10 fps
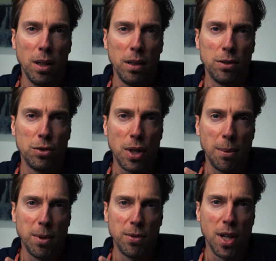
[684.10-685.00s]

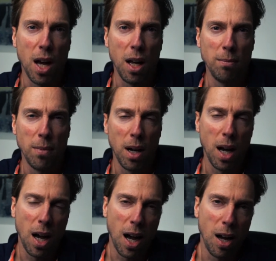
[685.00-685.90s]
strapped to time,
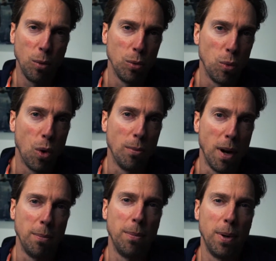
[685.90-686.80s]
I would warm
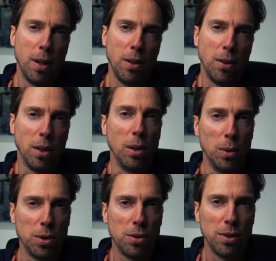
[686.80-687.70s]
up the
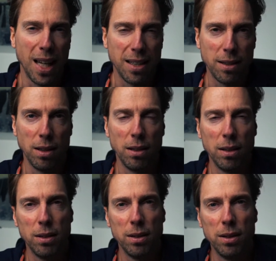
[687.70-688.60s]
glutes. That's the
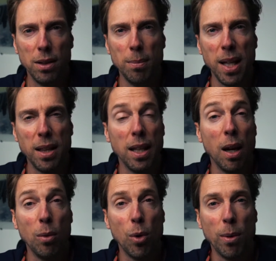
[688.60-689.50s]
main thing I
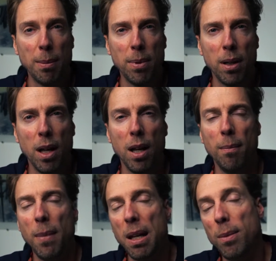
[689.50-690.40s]
would warm up.
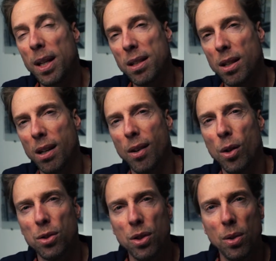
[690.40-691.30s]
Maybe it's
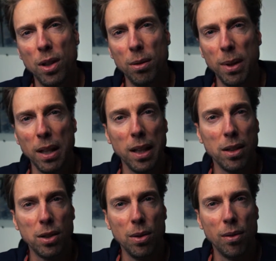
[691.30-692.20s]
also a little bit
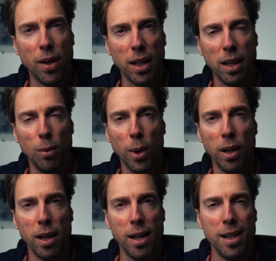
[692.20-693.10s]
linked to the fact that we're
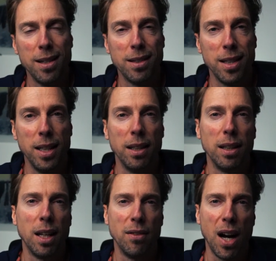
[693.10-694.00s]
sitting a
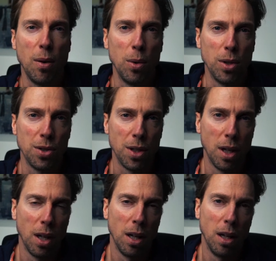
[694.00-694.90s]
lot of hours.
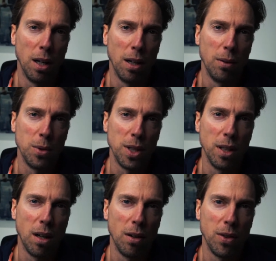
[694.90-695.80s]
We sit in
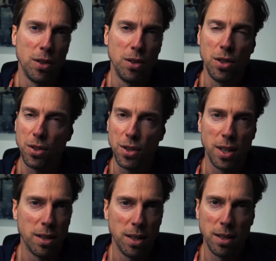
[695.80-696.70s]
the office, you just
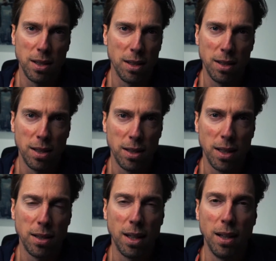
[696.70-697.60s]

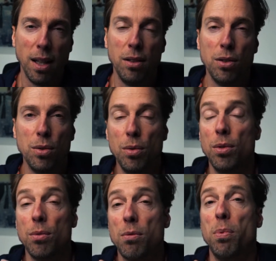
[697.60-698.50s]
sit, and then you should do
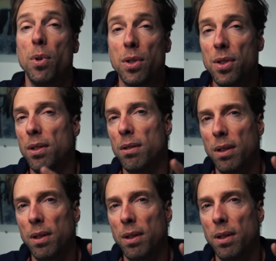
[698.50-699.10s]
some sports, and